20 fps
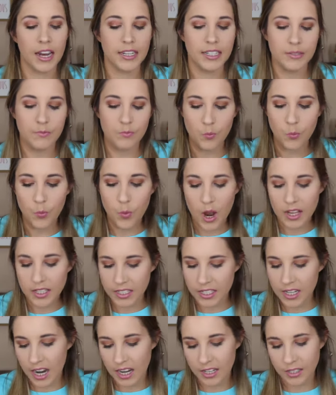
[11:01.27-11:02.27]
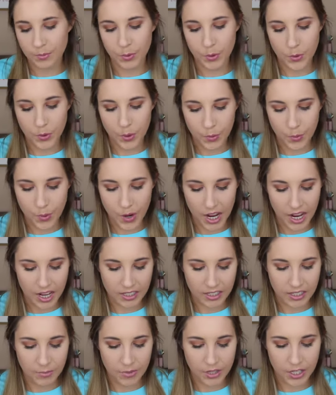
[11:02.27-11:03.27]
I wasn't as blown away
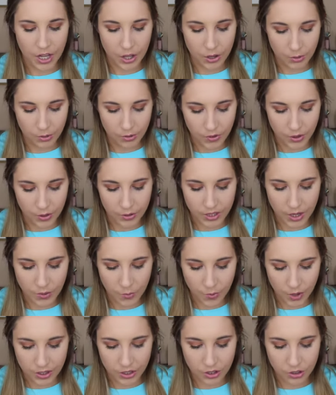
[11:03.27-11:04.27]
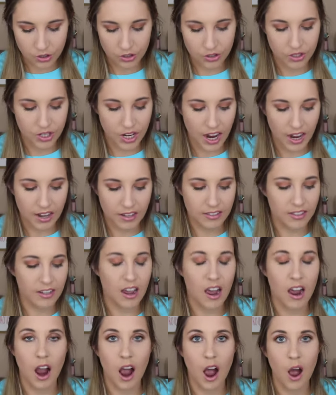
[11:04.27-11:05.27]
as some of the other reviews. I wasn't just as
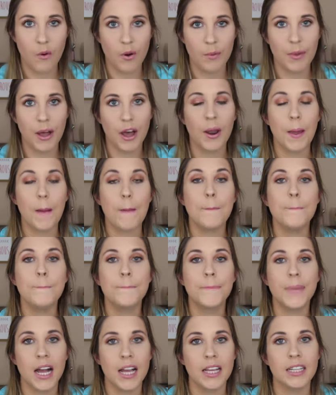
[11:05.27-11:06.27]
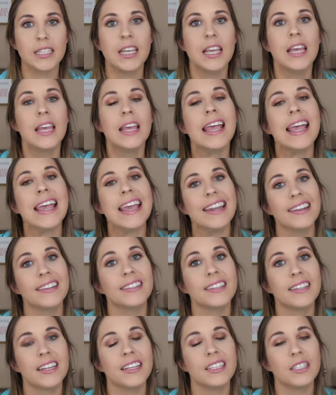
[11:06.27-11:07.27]
gung-ho about it, but it
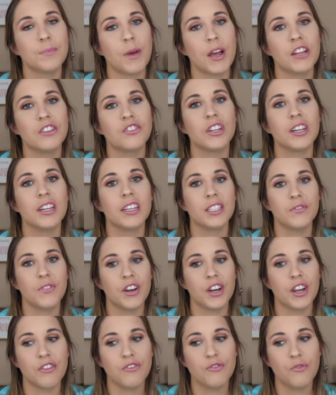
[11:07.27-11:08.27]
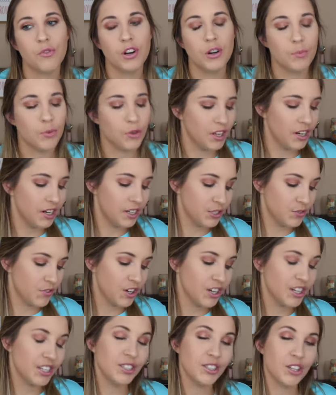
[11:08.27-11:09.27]
is a nice sponge. It is very affordable. It is
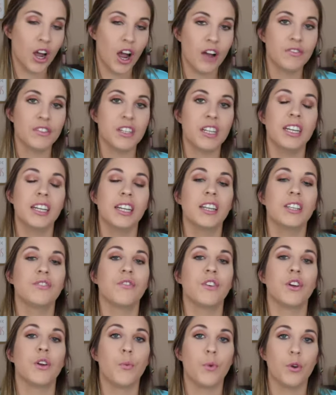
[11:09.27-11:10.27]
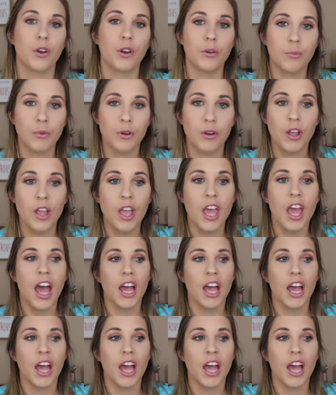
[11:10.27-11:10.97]
very soft, and it is very workable.